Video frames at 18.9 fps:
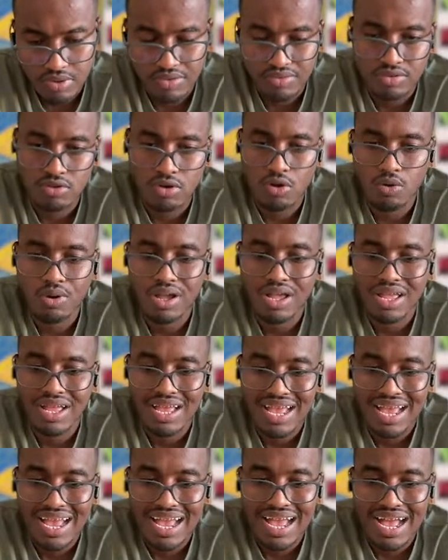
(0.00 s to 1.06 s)
So
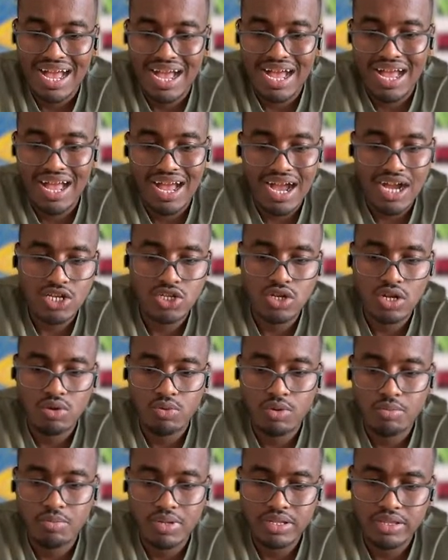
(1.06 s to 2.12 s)
actually we
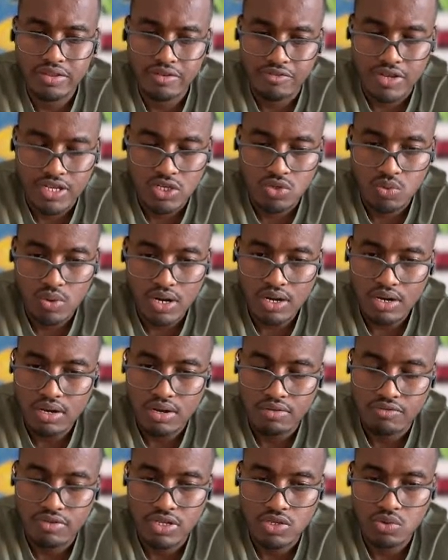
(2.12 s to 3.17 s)
built the phase 1.
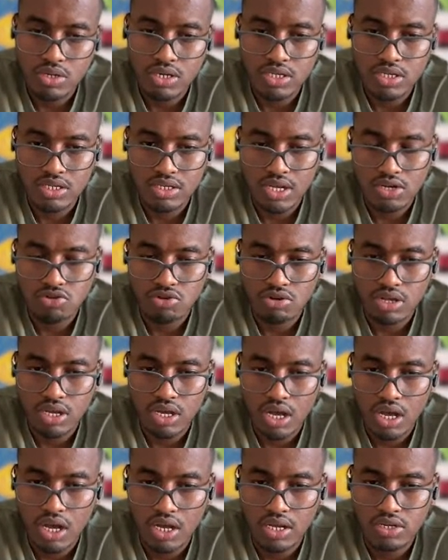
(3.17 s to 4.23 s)
Phase 1 it is actually
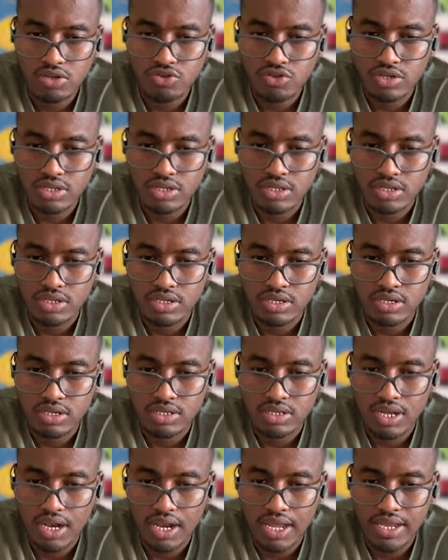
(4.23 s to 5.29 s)
interesting things. I
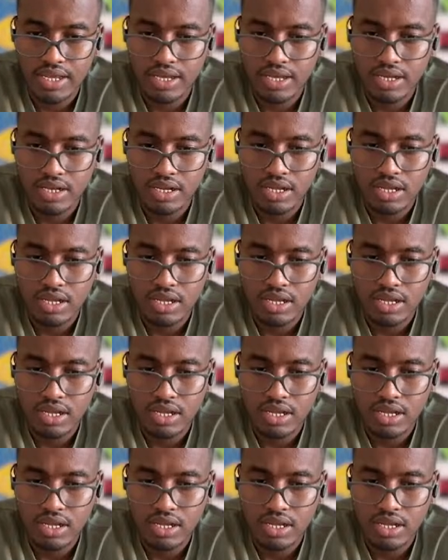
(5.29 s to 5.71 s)
like it.